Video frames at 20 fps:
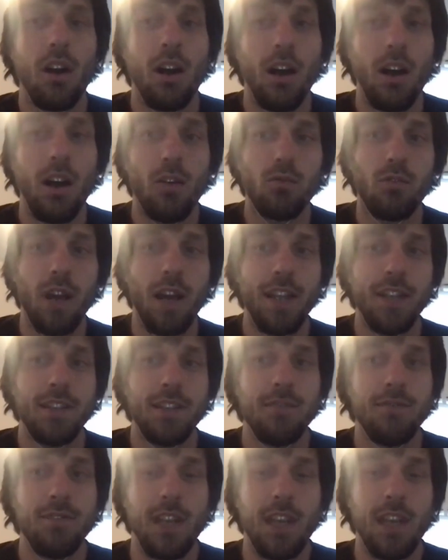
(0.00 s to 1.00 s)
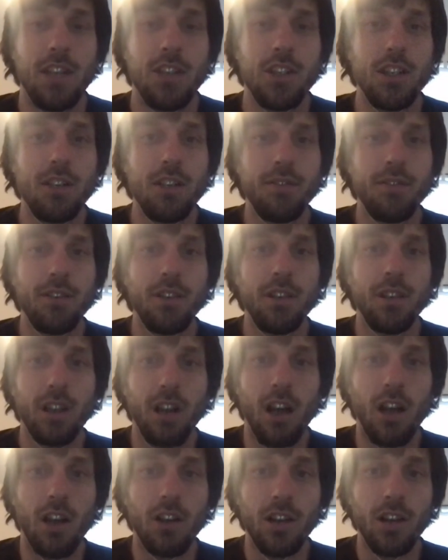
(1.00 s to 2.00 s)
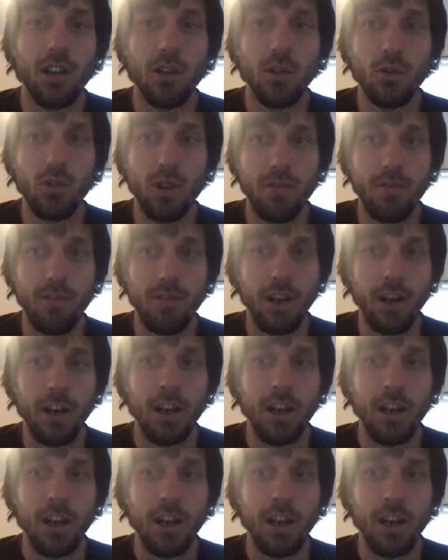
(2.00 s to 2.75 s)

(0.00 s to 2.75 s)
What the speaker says: rights of nature for the Colorado River.